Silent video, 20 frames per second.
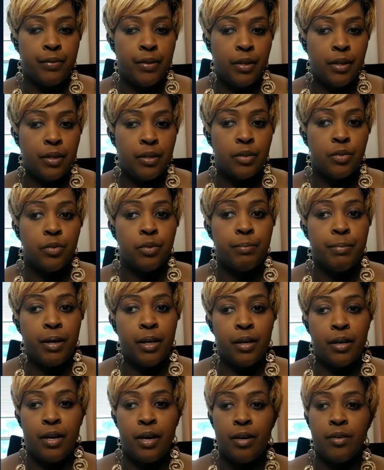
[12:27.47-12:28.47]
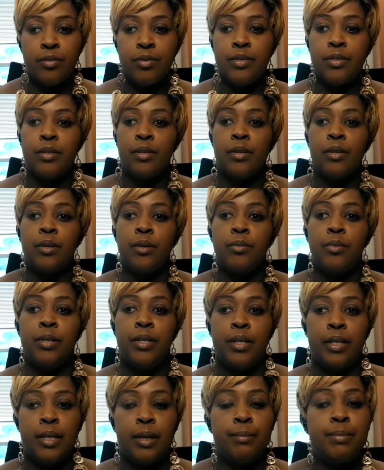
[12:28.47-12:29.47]
feelings with my counselor when
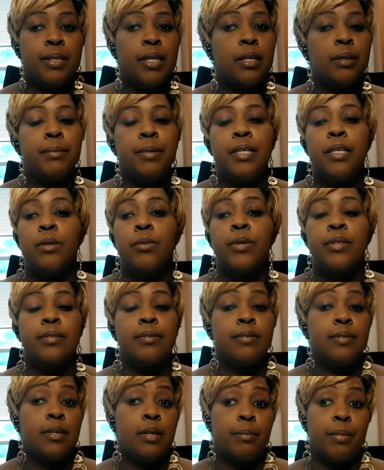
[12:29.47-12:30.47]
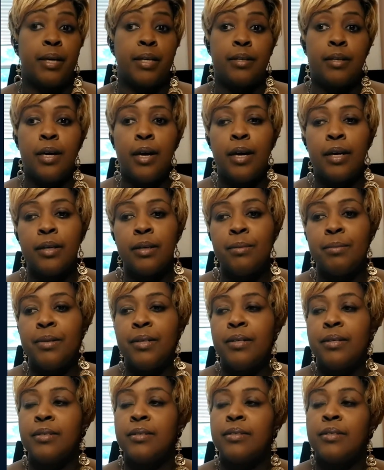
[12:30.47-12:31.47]
he kept telling me he wasn't seeing my
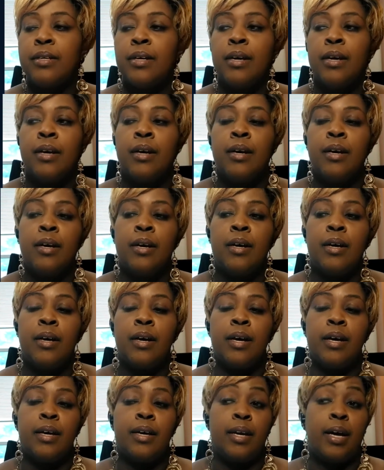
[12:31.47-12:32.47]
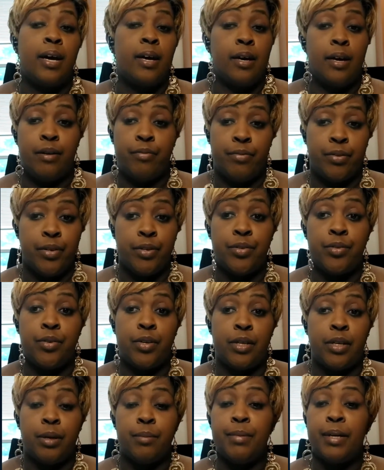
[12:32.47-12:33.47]
documents. And I got
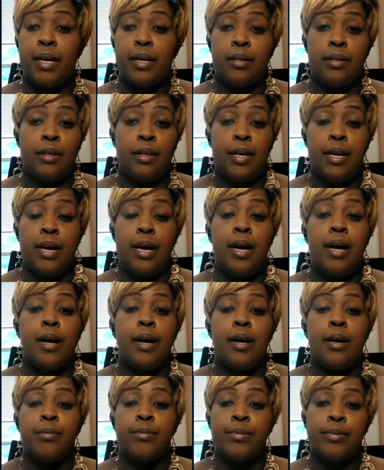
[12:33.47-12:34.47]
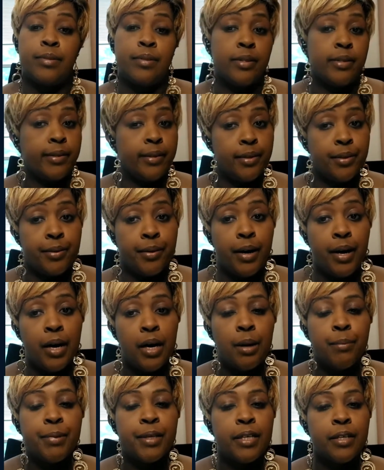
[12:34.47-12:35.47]
frustrated. I'm not going to lie. I was getting a little
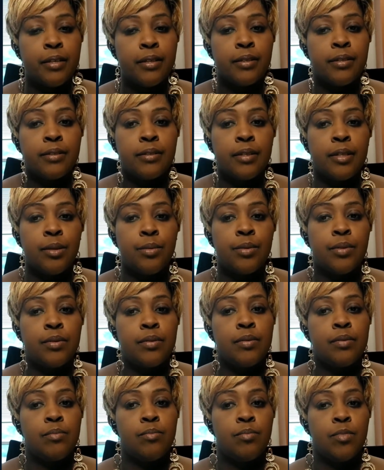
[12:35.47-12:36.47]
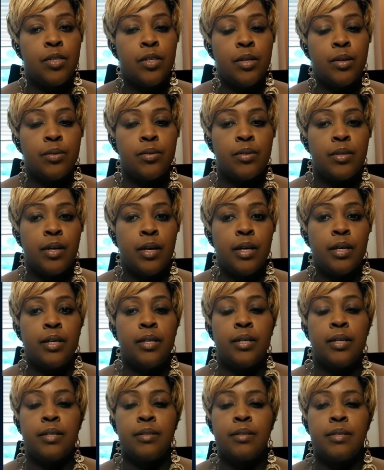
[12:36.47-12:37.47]
hot because he was, saying he
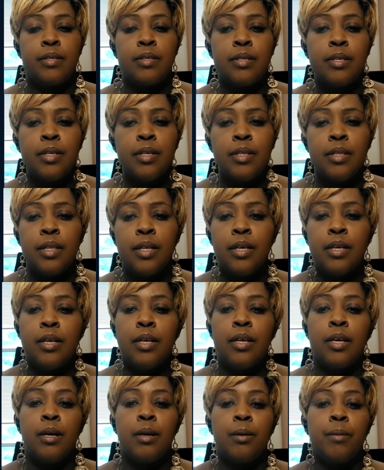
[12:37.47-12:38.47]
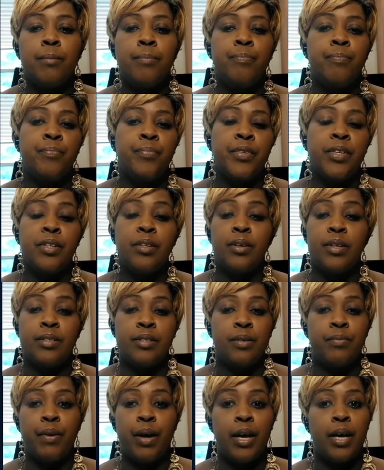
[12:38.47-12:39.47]
didn't see them, as
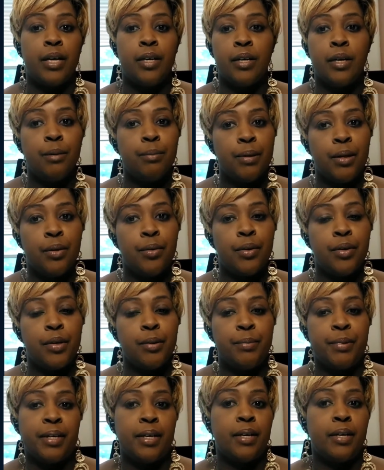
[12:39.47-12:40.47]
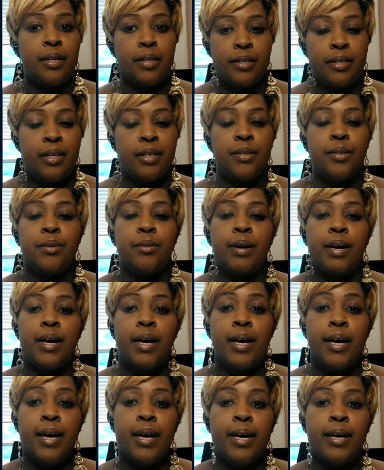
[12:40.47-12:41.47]
if I hadn't uploaded them, and I knew I
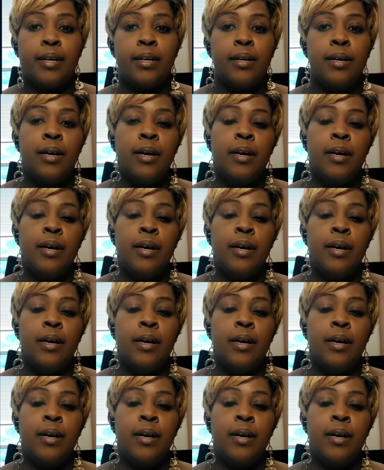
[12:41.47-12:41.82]
had.